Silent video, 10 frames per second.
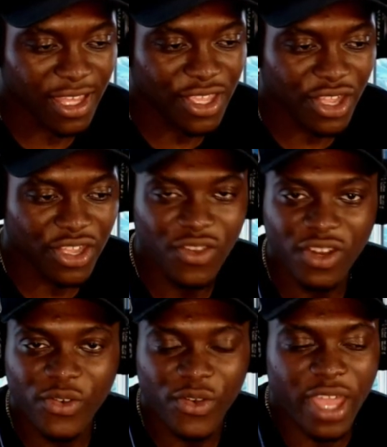The cute
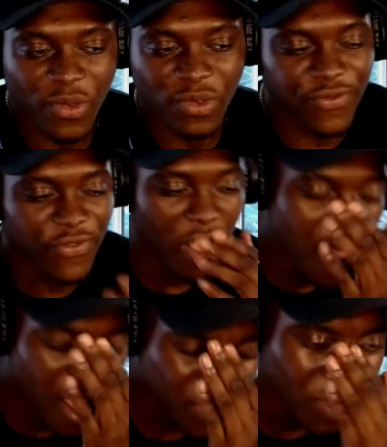little girl's
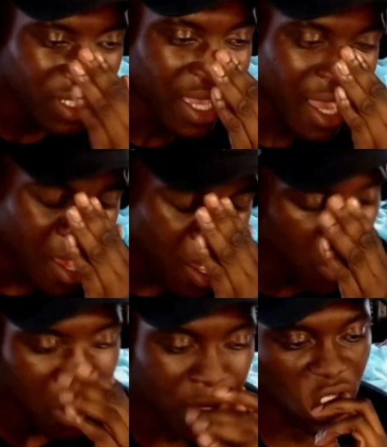fast. What the
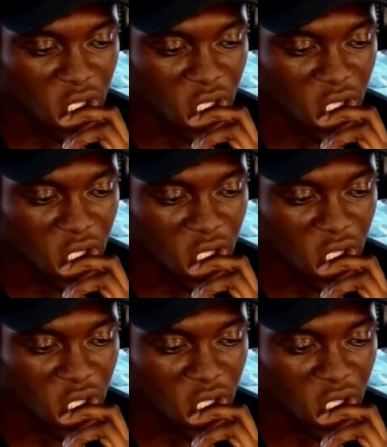hell?